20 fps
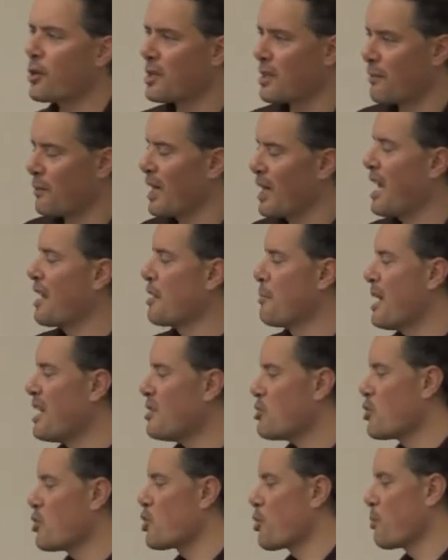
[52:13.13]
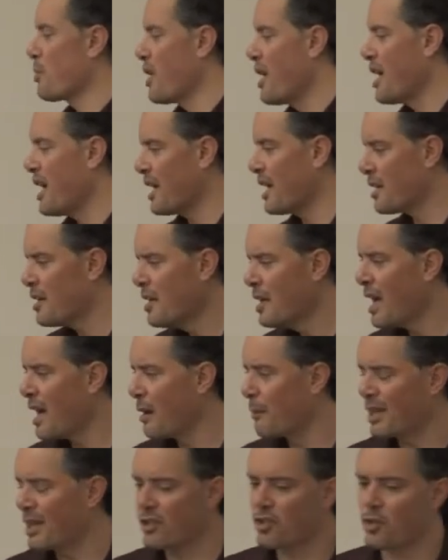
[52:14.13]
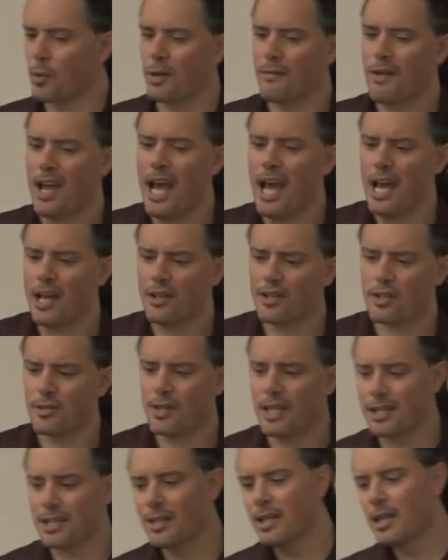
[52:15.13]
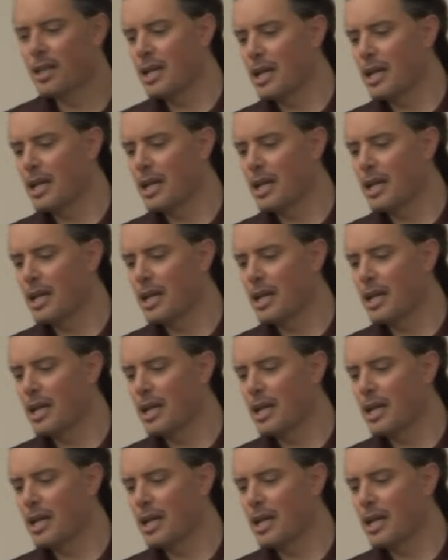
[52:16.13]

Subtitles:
different animations are playing, and we can sort of ask, like,